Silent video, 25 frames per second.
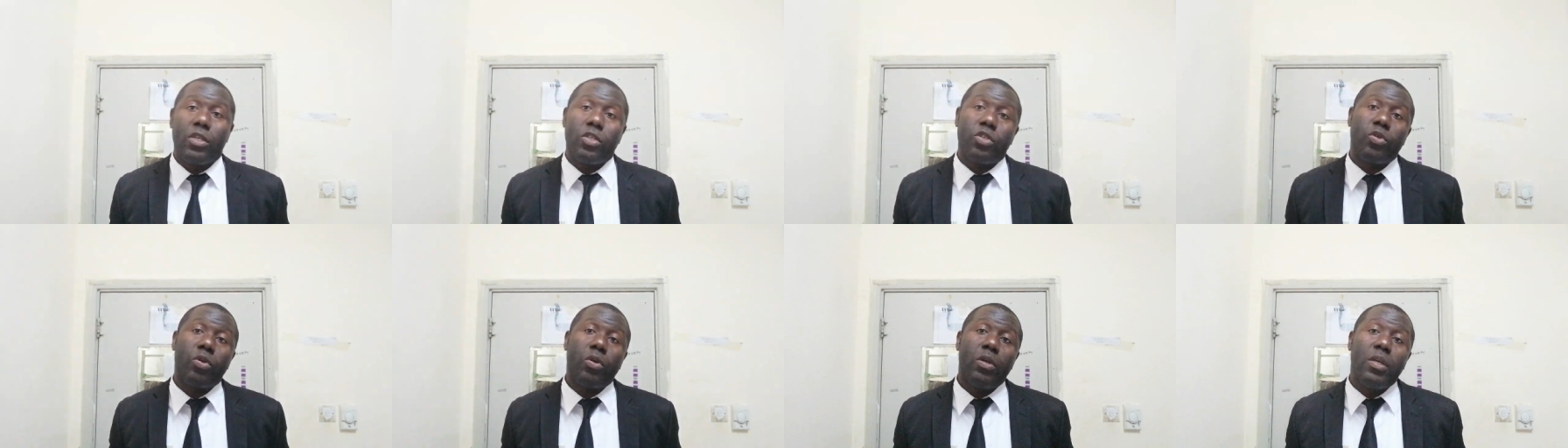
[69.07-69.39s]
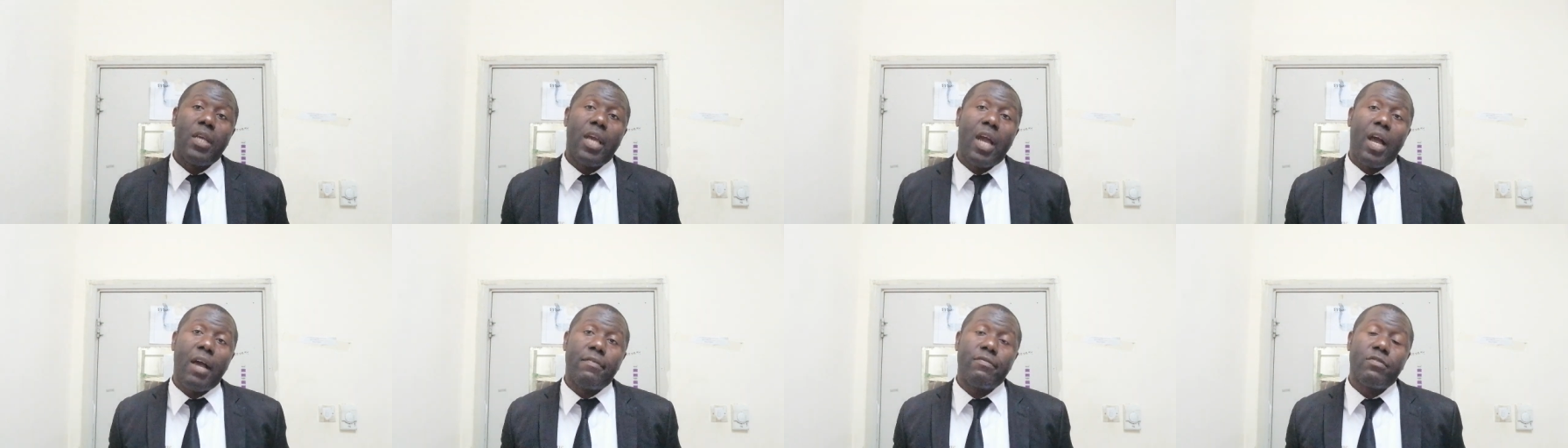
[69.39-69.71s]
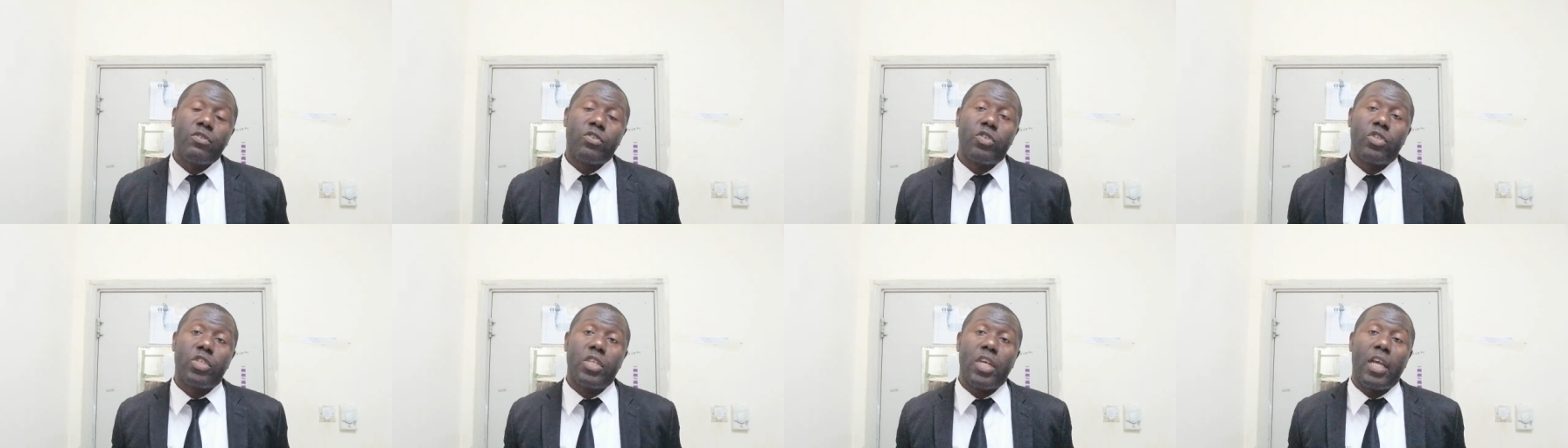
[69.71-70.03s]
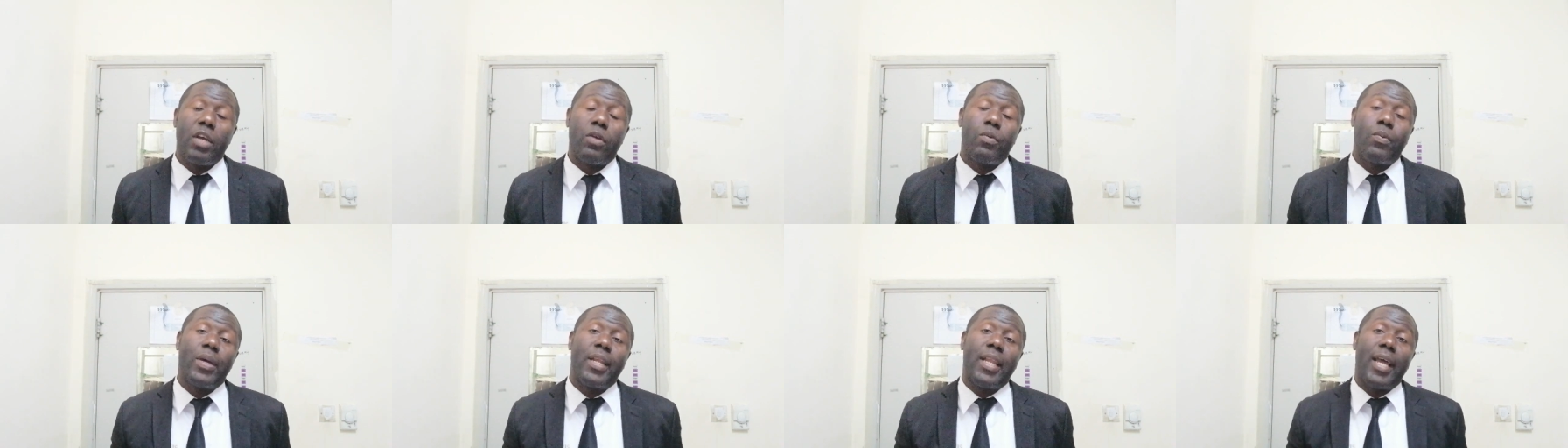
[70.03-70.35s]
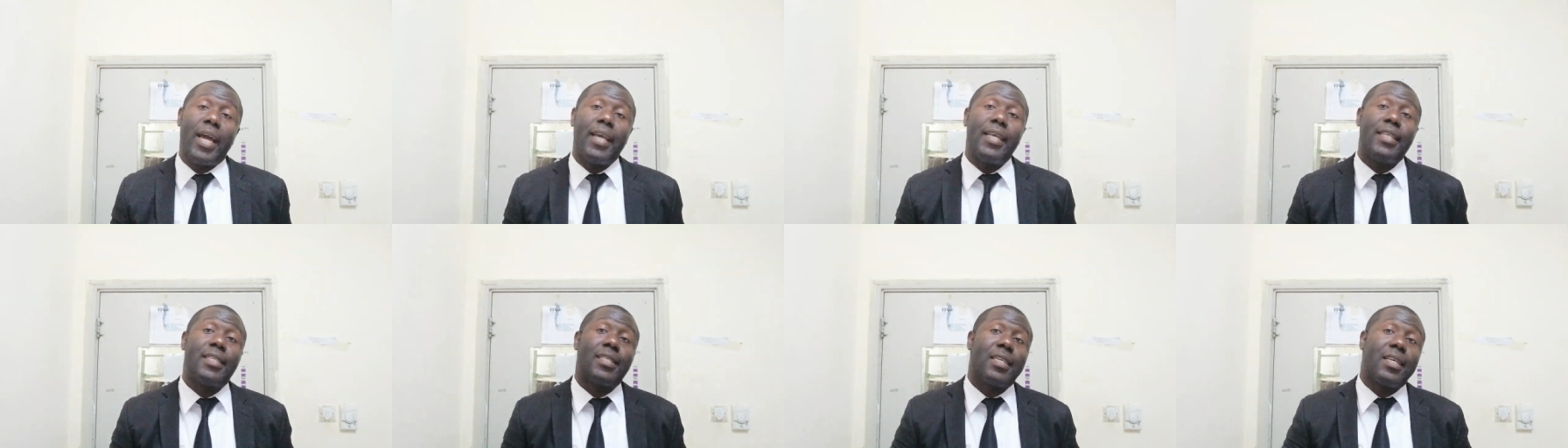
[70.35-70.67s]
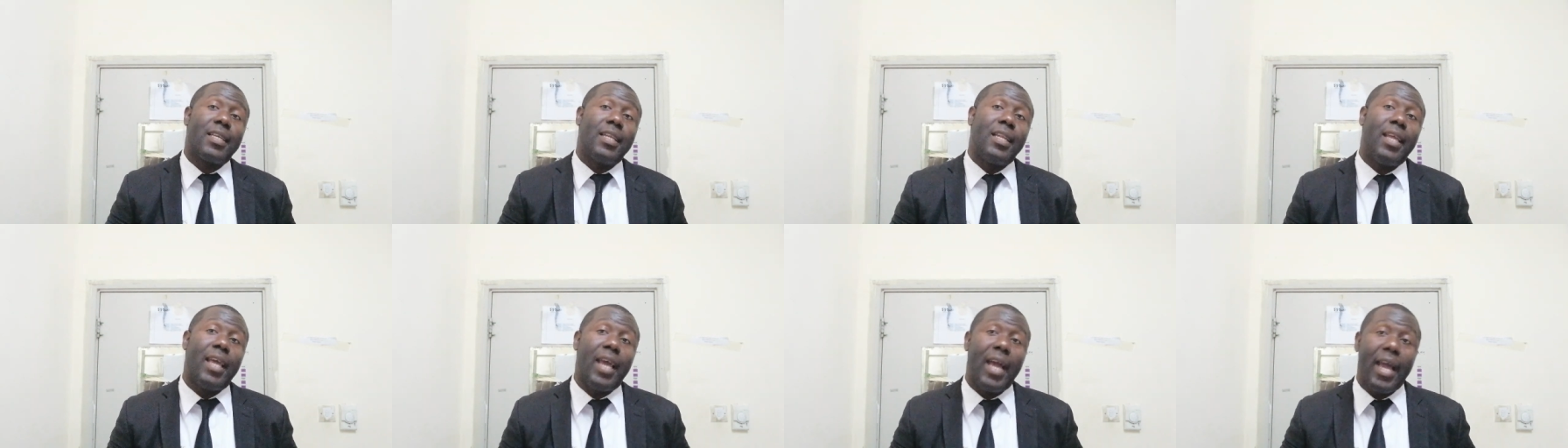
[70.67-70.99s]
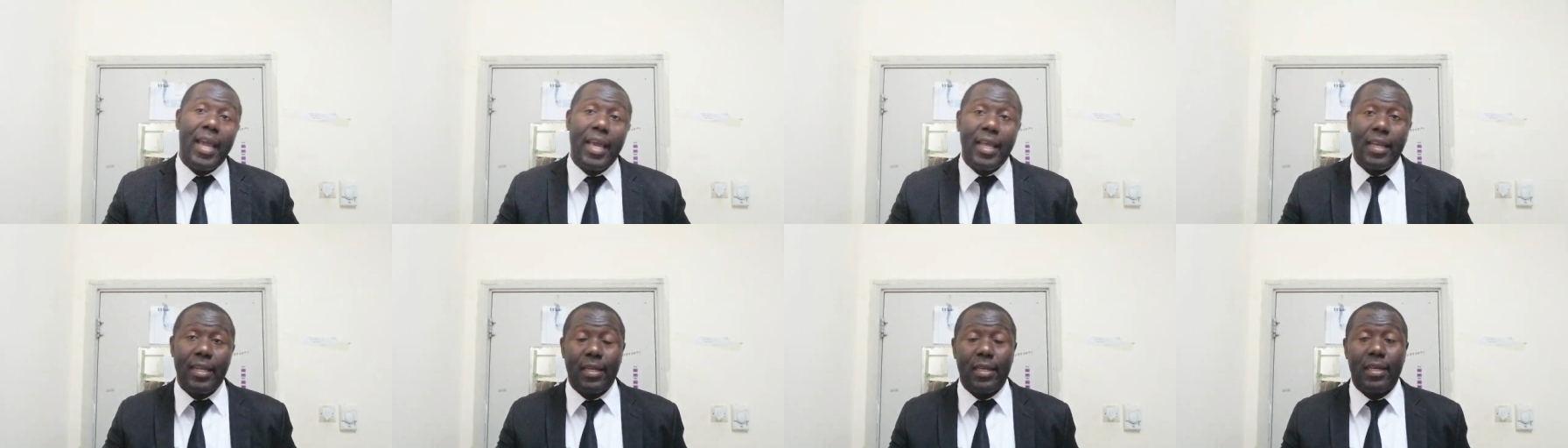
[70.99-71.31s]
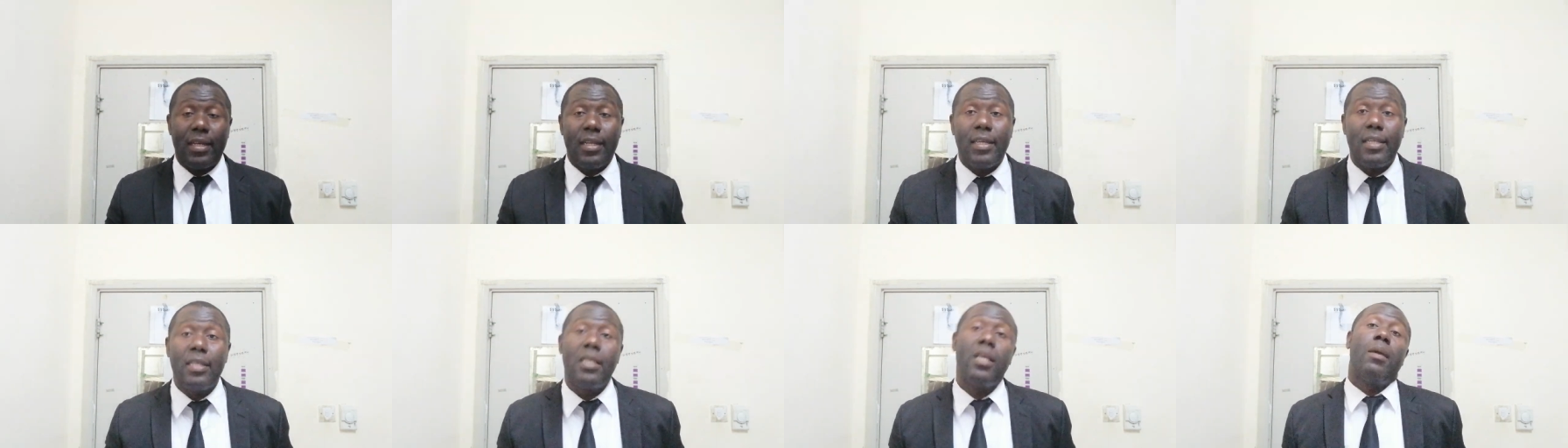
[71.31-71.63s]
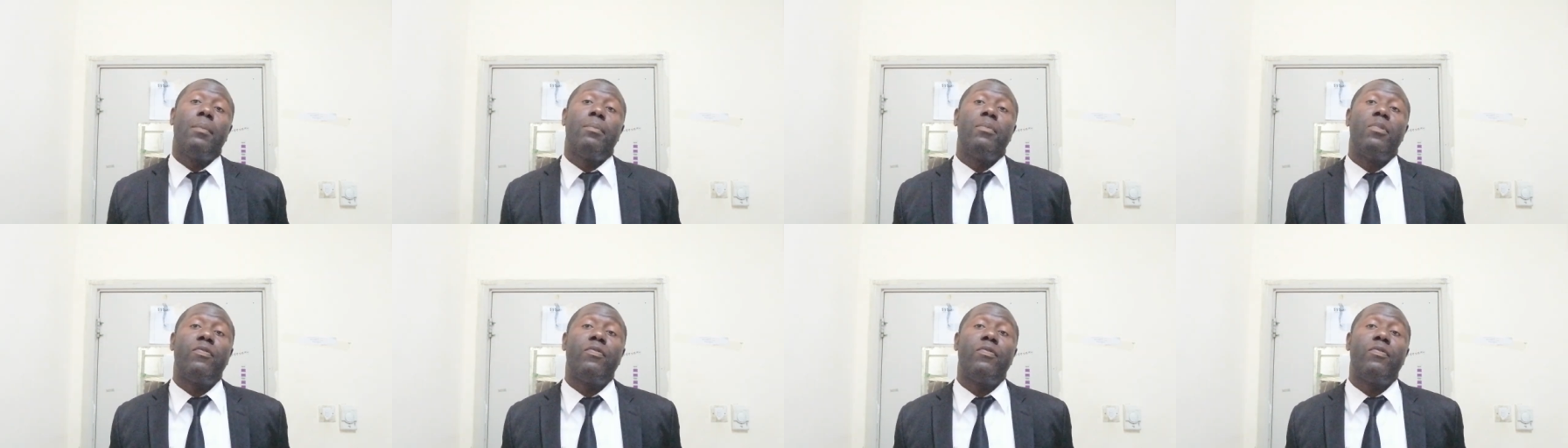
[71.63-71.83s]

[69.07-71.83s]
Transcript: So you have to check whether it's clear and clean